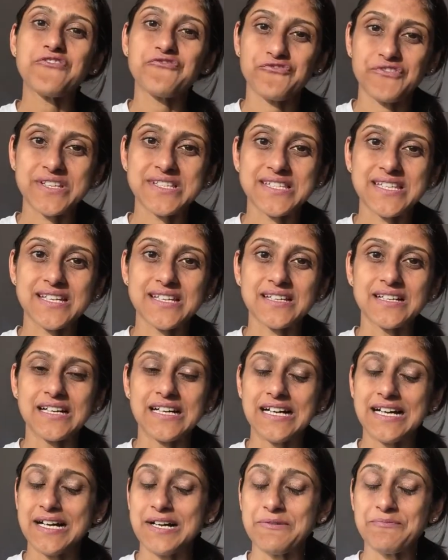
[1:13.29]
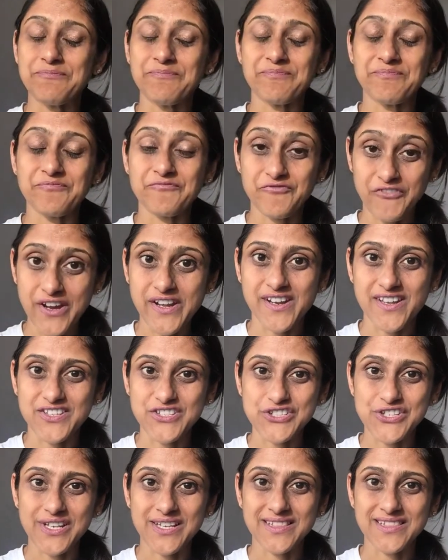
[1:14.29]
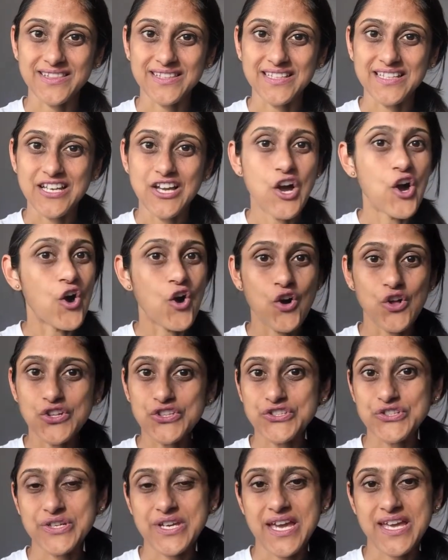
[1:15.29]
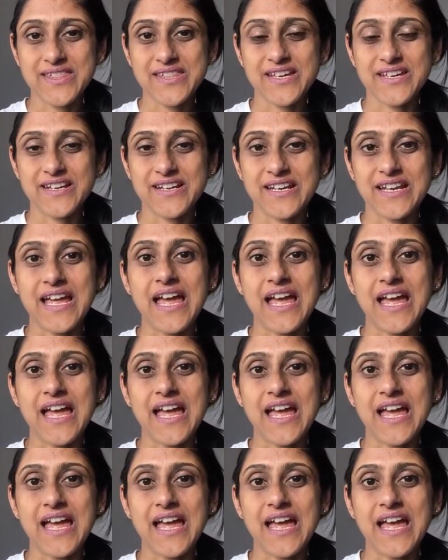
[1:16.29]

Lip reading: financial all together,